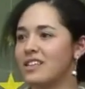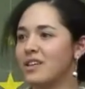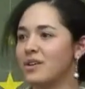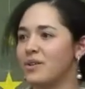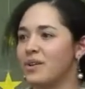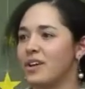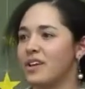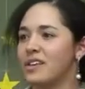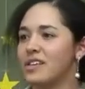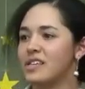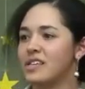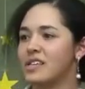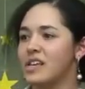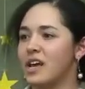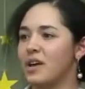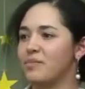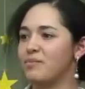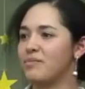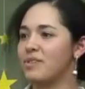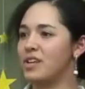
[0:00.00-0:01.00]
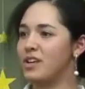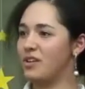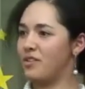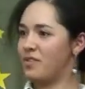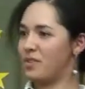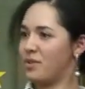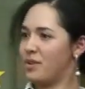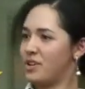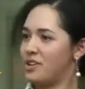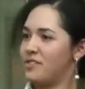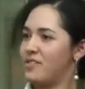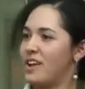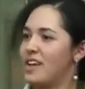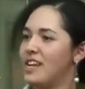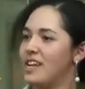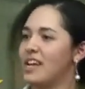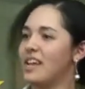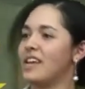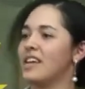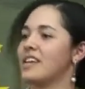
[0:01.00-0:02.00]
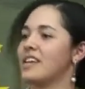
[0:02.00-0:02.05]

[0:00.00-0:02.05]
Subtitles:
Yes. Did you have a question, Andy?